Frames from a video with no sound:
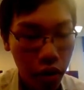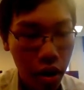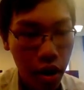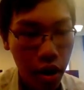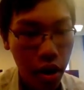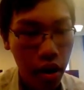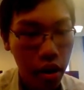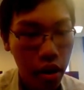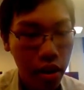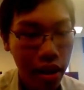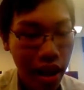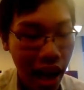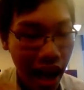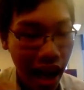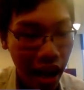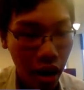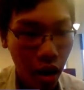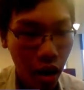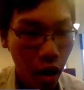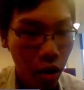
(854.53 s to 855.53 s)
the
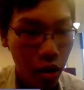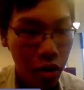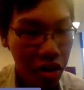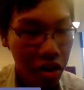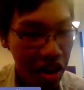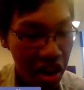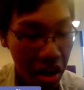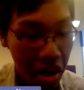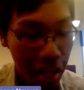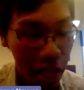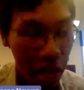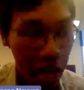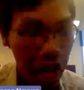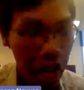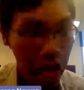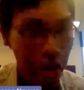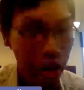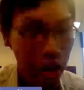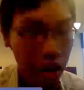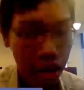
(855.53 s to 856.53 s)
icon or the
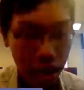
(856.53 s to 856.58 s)
image